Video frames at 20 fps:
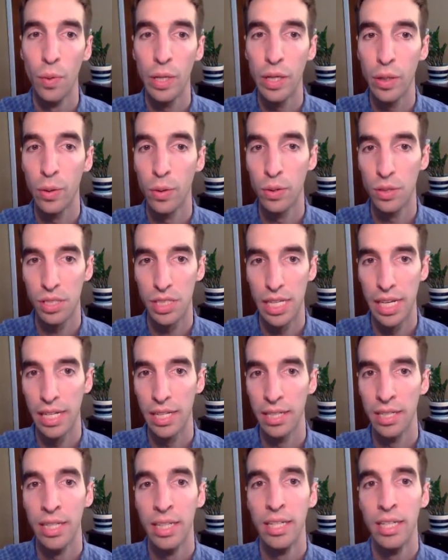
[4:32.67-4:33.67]
we
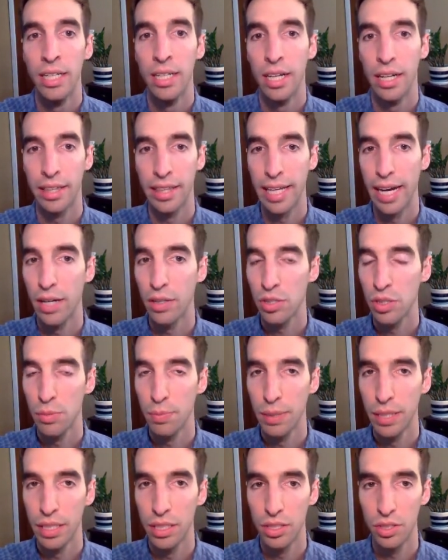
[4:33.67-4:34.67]
wholesale 1,000
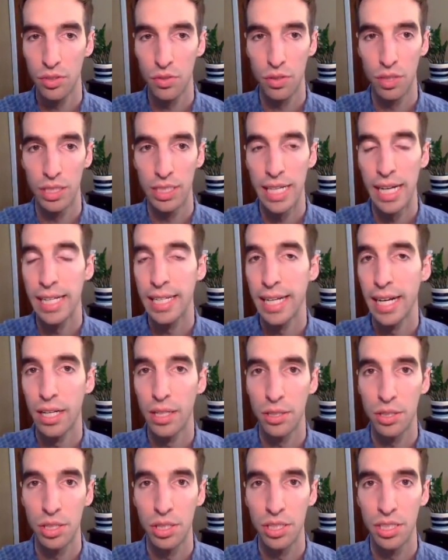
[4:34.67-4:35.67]
pills for
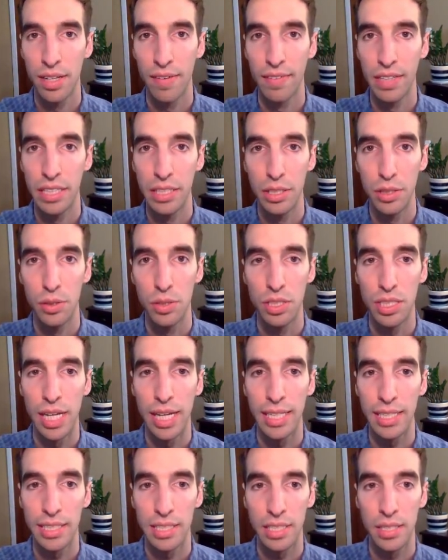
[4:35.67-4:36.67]

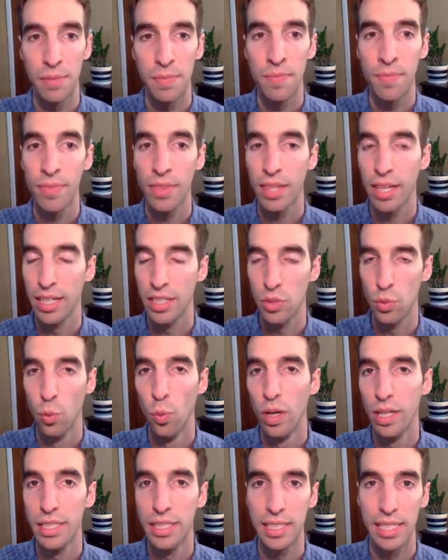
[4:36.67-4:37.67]
$10.72. That's
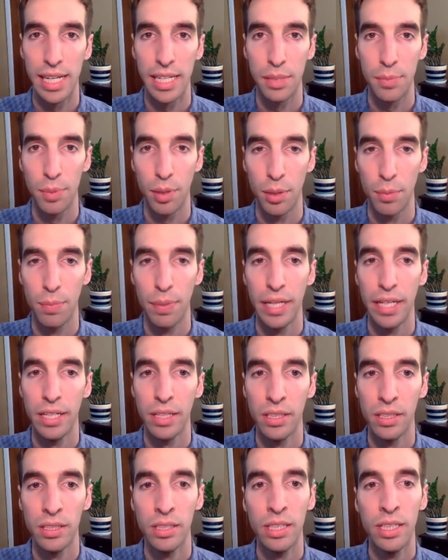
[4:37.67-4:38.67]
1 cent per
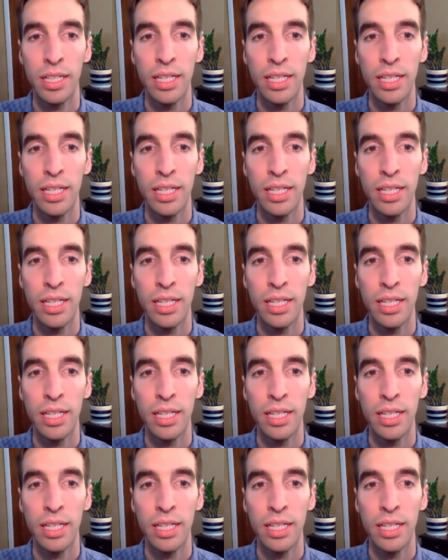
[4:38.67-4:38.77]
pill.